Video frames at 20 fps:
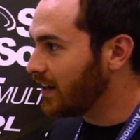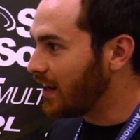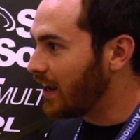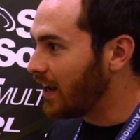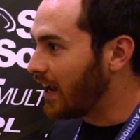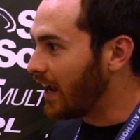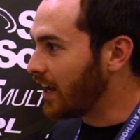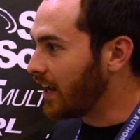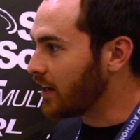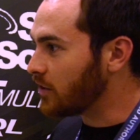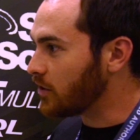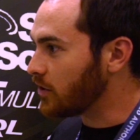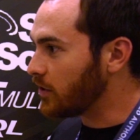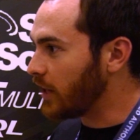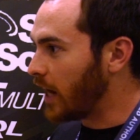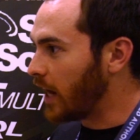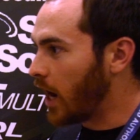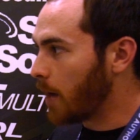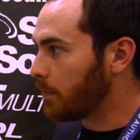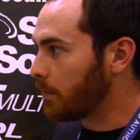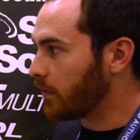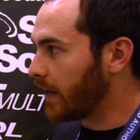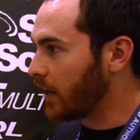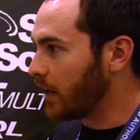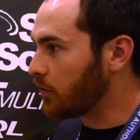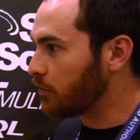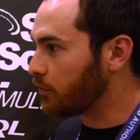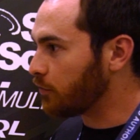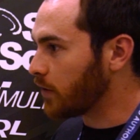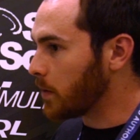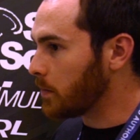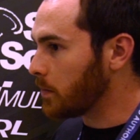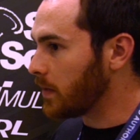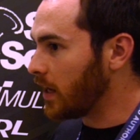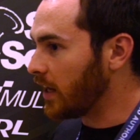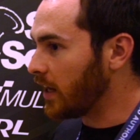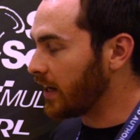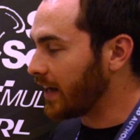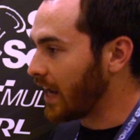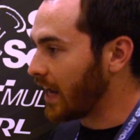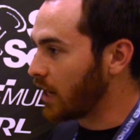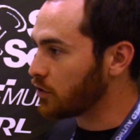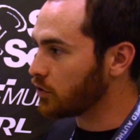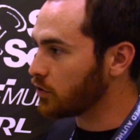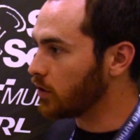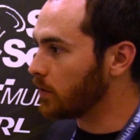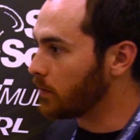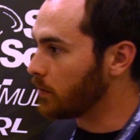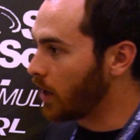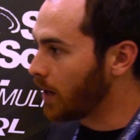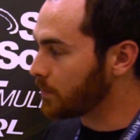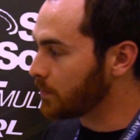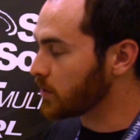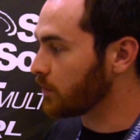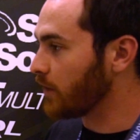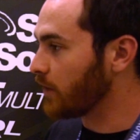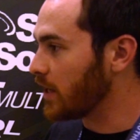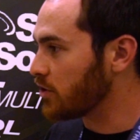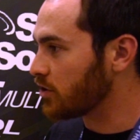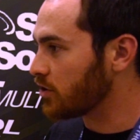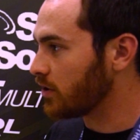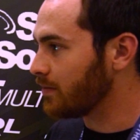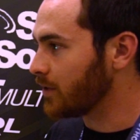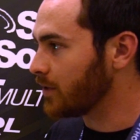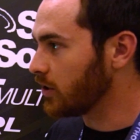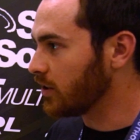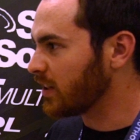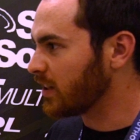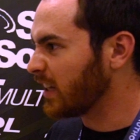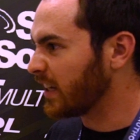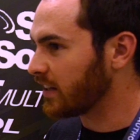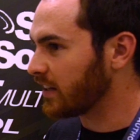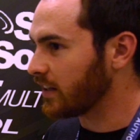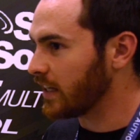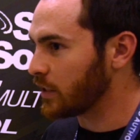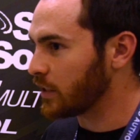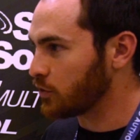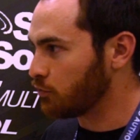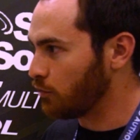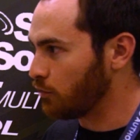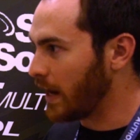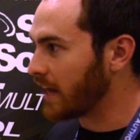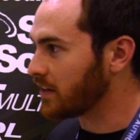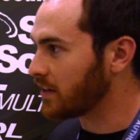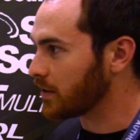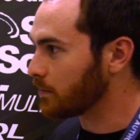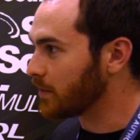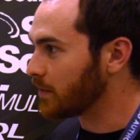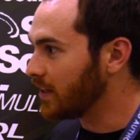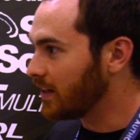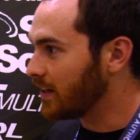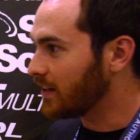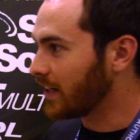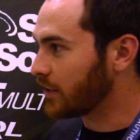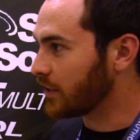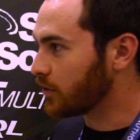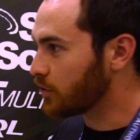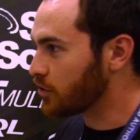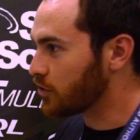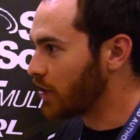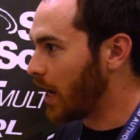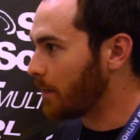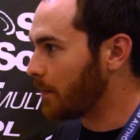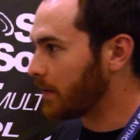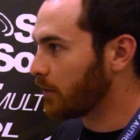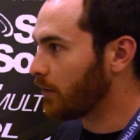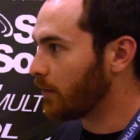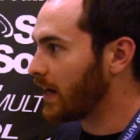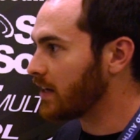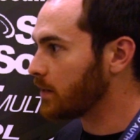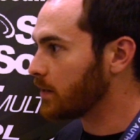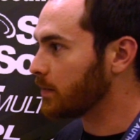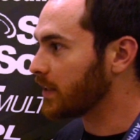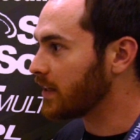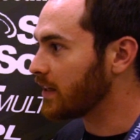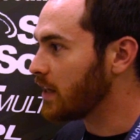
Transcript: And they hop around from a casual observation, it would look like it's random, like they're just hopping randomly.